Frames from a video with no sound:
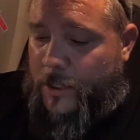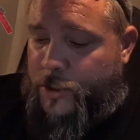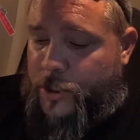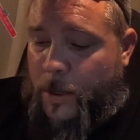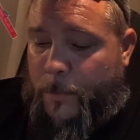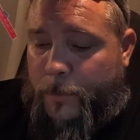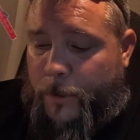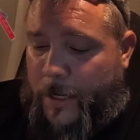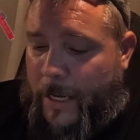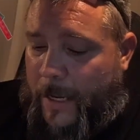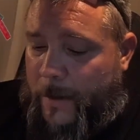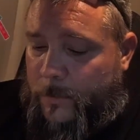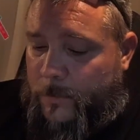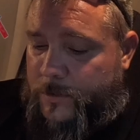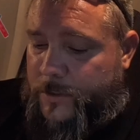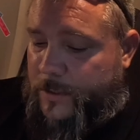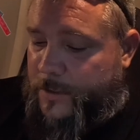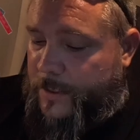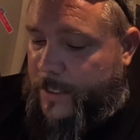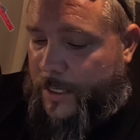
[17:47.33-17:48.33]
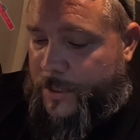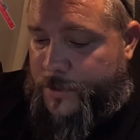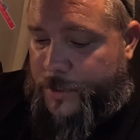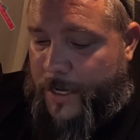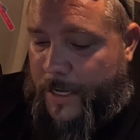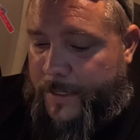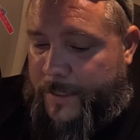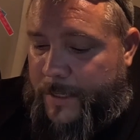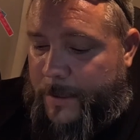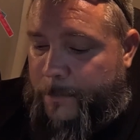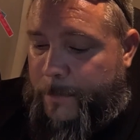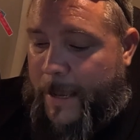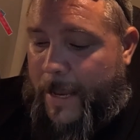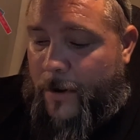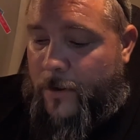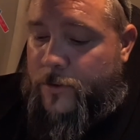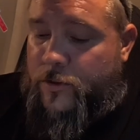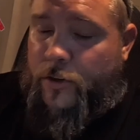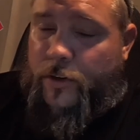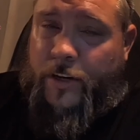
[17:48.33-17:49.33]
Jumper cables, just in case you got dead
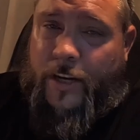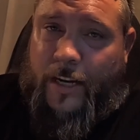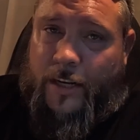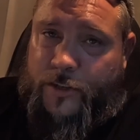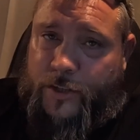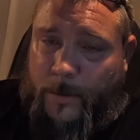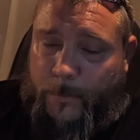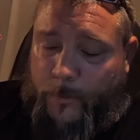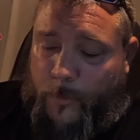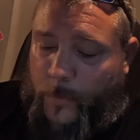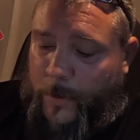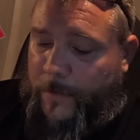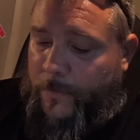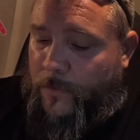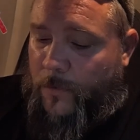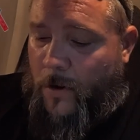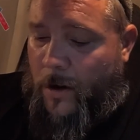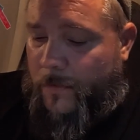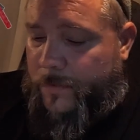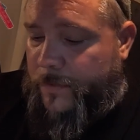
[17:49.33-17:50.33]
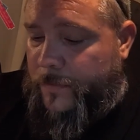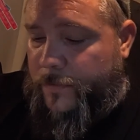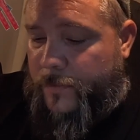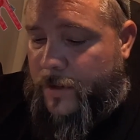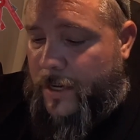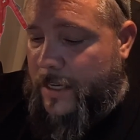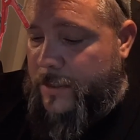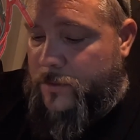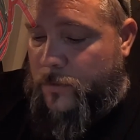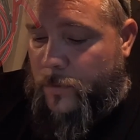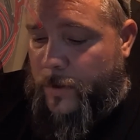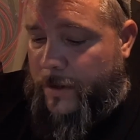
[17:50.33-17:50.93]
batteries or you got to jump the reefer off if you guys are